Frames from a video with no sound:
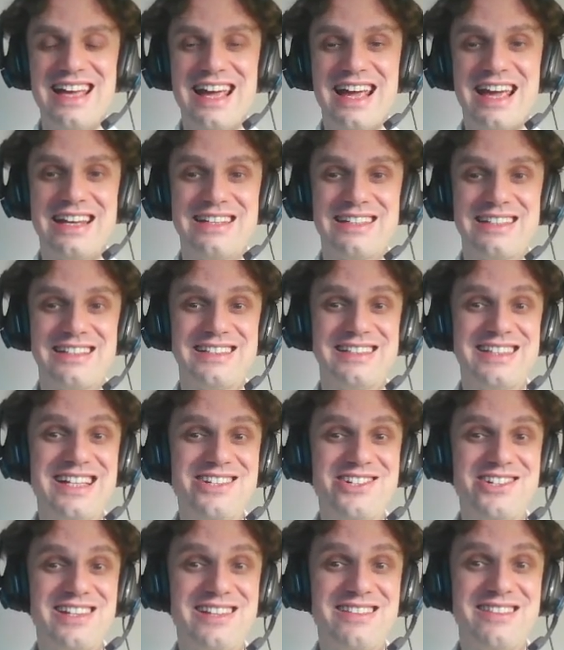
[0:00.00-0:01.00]
and
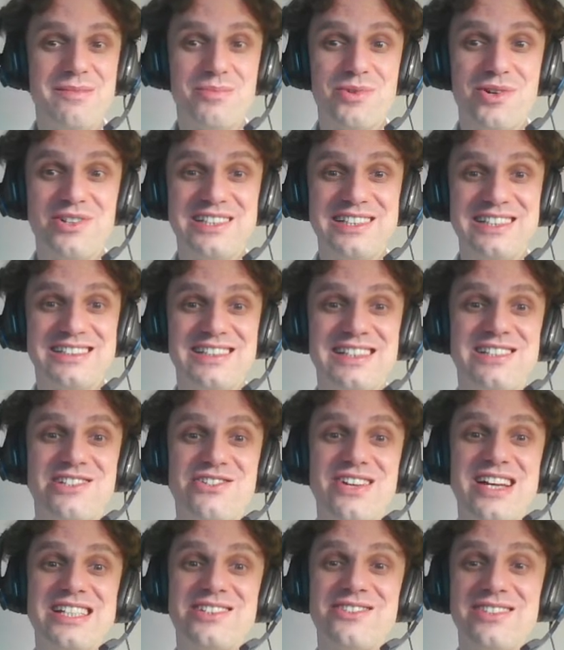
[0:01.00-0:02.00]
essentially in the process it
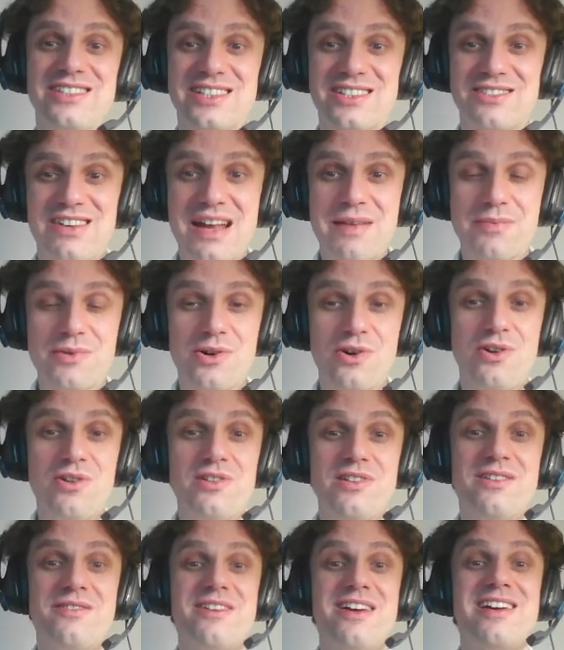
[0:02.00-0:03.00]
tries to describe
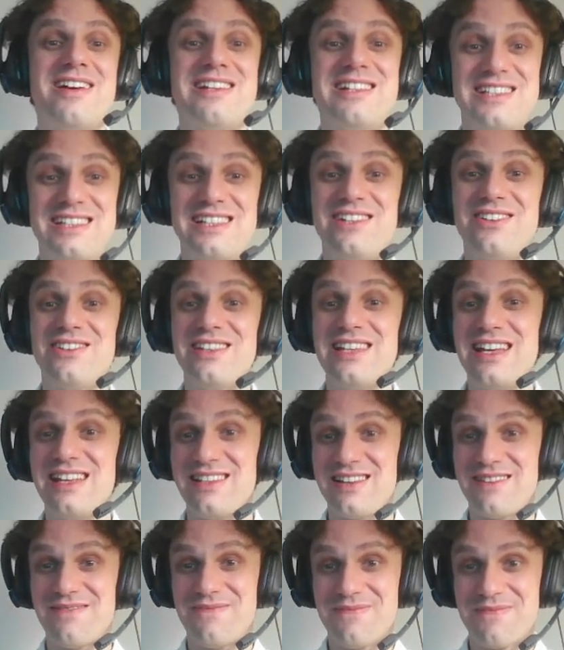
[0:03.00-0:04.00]
all the variance in your
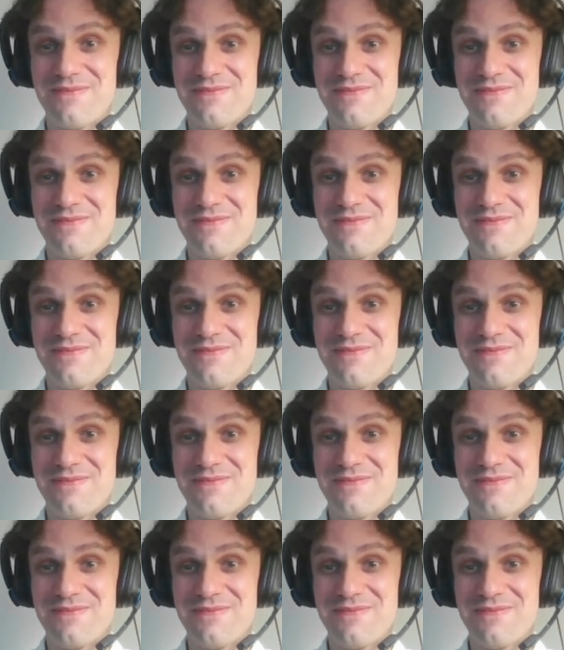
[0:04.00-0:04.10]
data.